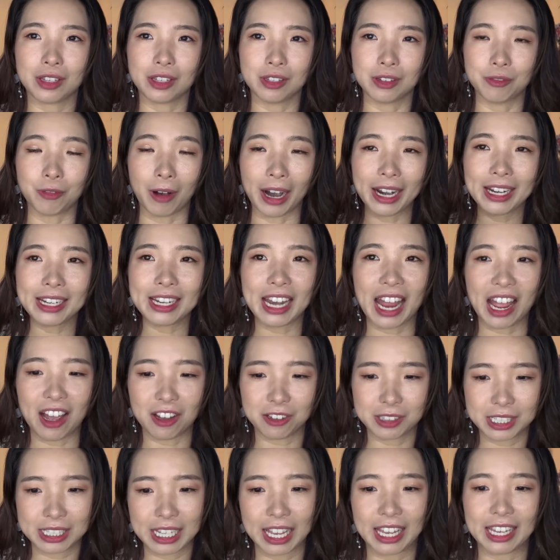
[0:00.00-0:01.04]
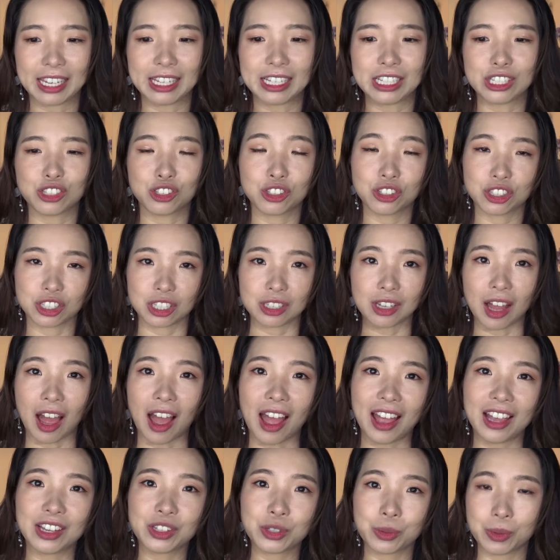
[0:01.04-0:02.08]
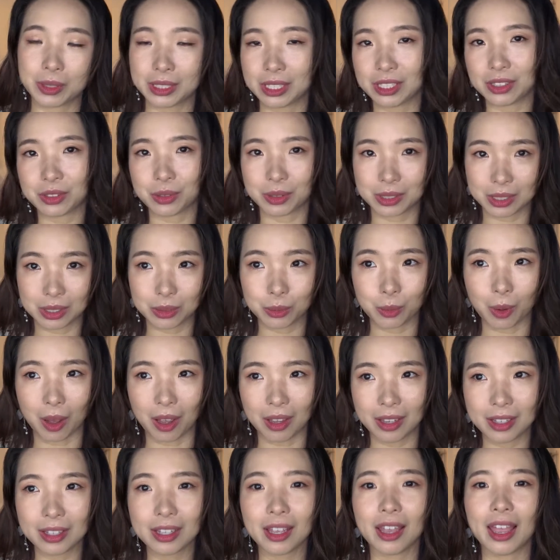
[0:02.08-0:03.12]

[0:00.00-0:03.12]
right now say is July 2021